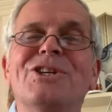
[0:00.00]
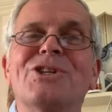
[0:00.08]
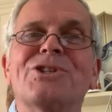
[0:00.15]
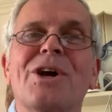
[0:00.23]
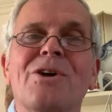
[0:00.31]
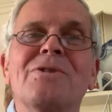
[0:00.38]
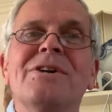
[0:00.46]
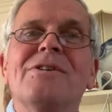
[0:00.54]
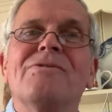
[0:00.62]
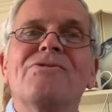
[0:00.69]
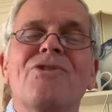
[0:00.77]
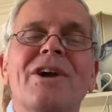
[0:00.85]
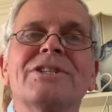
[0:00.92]
So
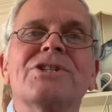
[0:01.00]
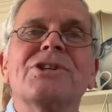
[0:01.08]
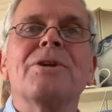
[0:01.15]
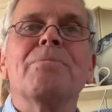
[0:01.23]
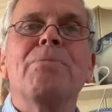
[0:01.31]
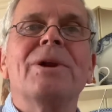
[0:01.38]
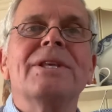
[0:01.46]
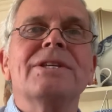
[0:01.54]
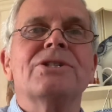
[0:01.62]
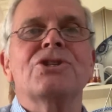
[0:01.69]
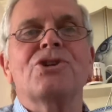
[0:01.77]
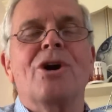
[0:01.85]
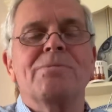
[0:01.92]
Fran's done a
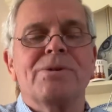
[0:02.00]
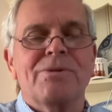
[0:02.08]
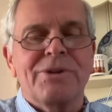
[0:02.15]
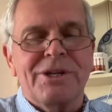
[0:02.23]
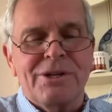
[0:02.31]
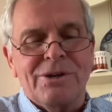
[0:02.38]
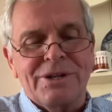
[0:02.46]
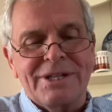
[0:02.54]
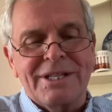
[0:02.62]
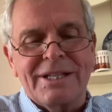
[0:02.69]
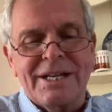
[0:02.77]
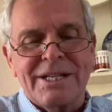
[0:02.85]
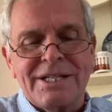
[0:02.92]
brilliant job at recording
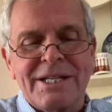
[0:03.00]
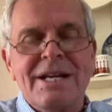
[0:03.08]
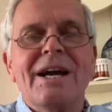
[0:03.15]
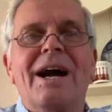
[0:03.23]
this.